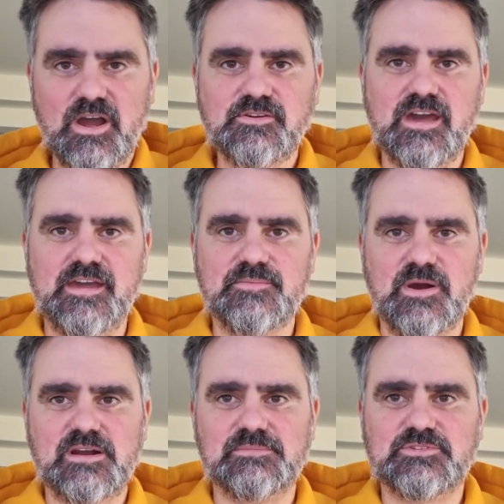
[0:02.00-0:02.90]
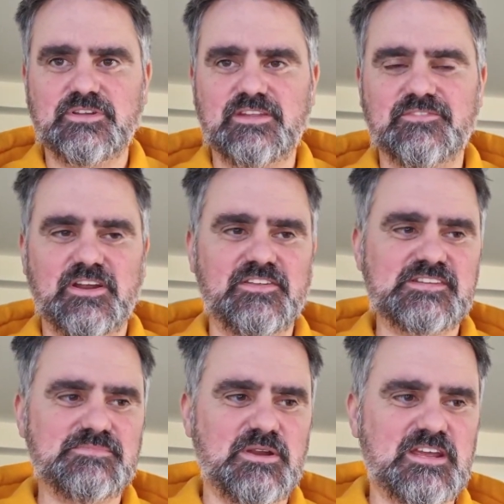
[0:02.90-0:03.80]
Okay, welcome to another video.
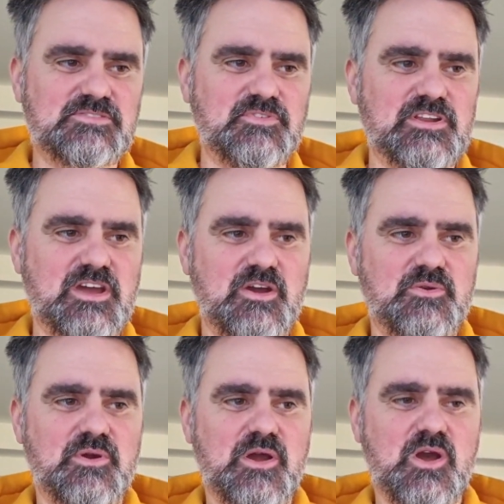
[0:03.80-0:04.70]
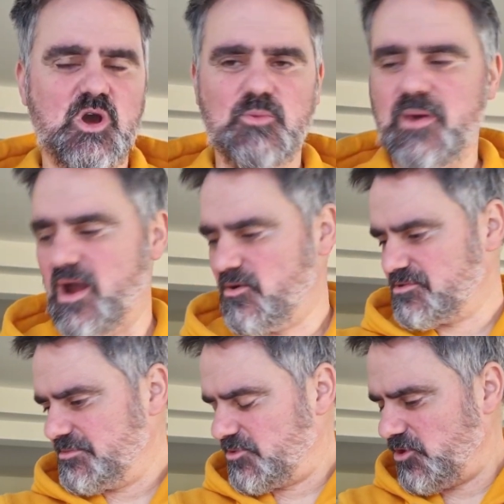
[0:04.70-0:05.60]
This is my next video
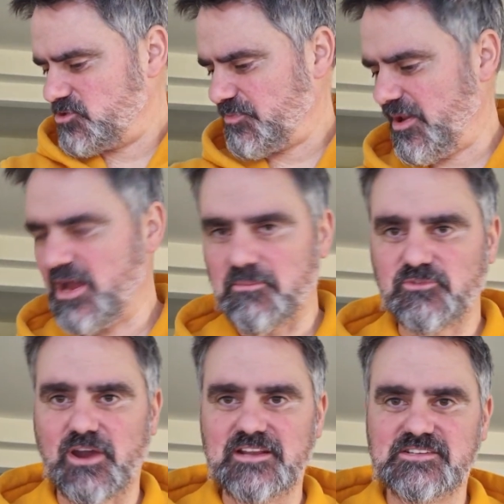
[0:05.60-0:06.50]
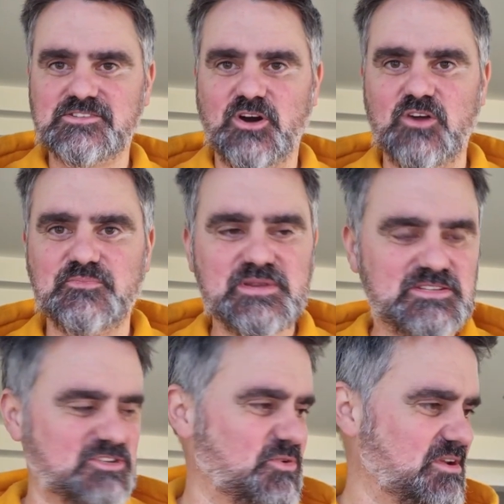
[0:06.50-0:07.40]
about some cosplay upgrades that I've
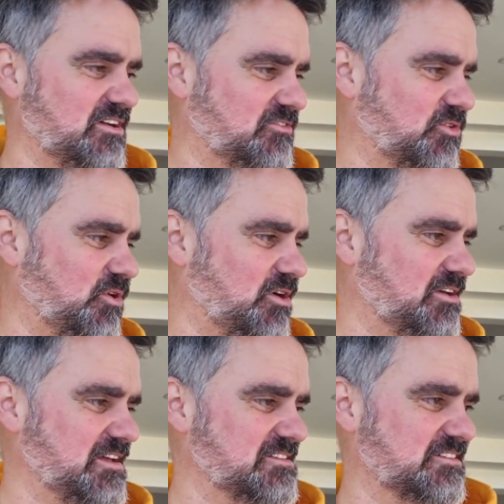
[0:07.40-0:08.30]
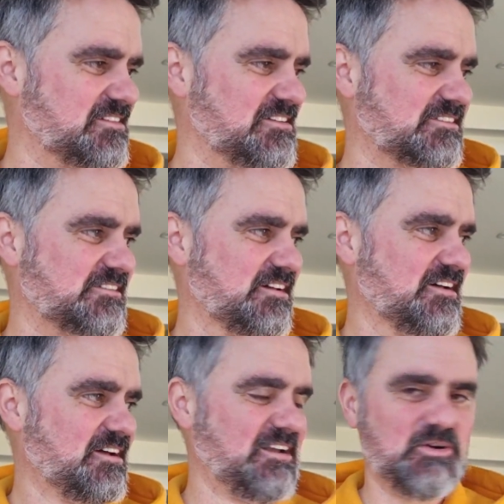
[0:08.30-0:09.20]
been doing. I've got into this
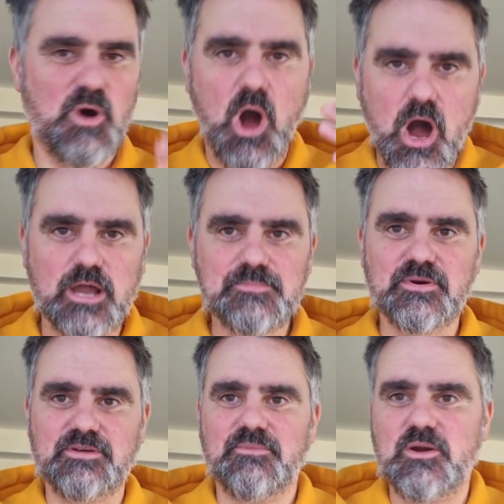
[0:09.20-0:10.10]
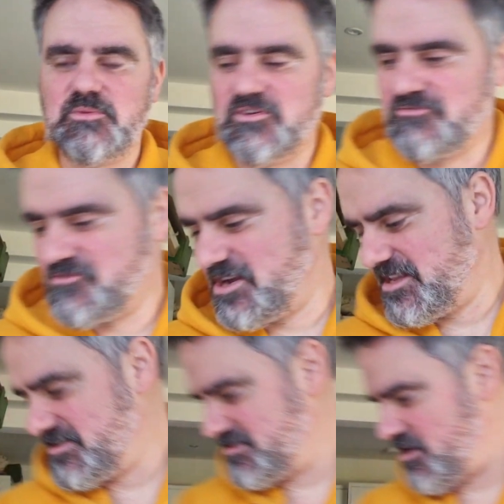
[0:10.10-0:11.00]
little hype at the moment of
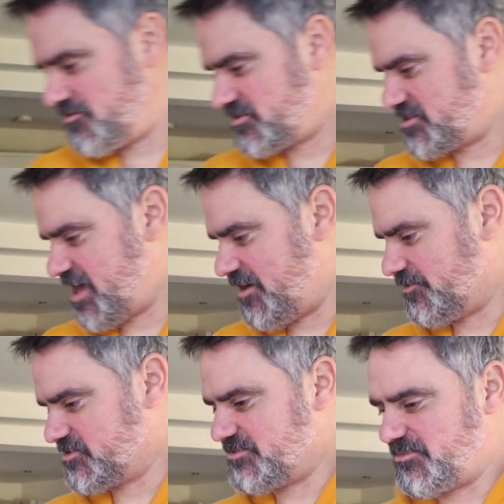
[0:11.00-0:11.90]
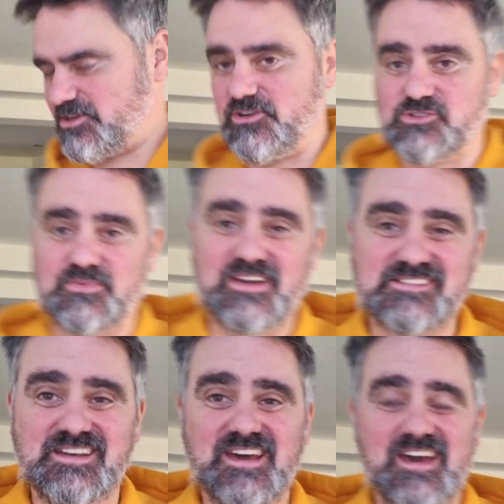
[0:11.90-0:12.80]
really going to town on some of my
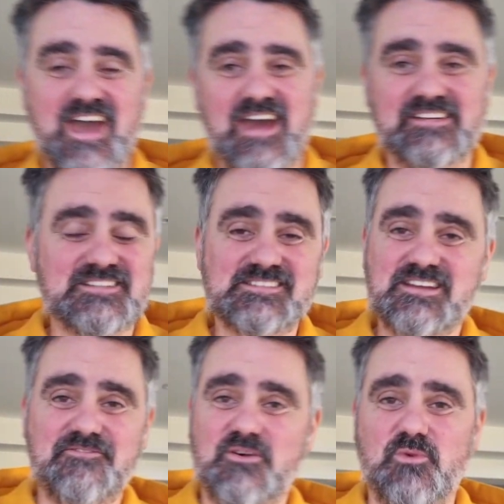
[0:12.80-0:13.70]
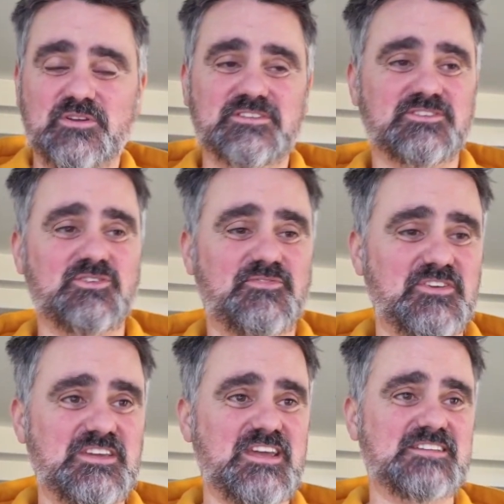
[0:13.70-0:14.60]
cosplays, and it's stuff I wanted to do
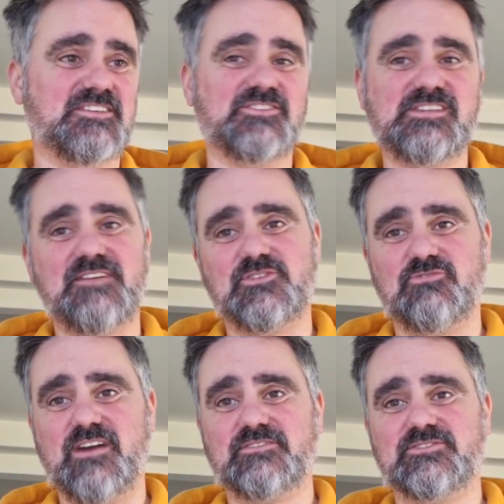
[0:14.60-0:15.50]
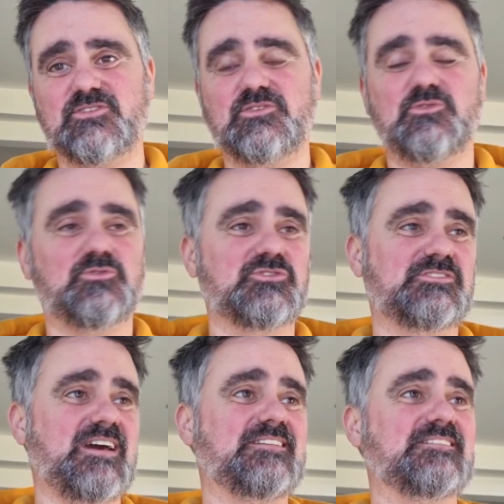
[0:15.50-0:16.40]
for years and I just haven't got around to doing it, or
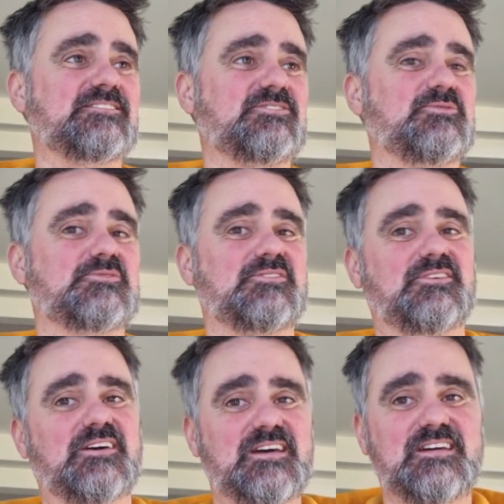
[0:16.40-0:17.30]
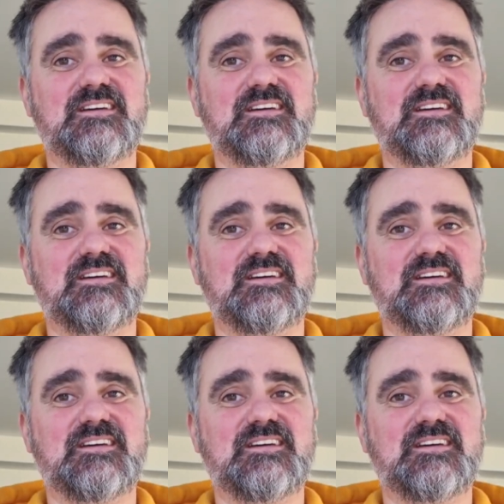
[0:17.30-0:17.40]
just had the excuse that,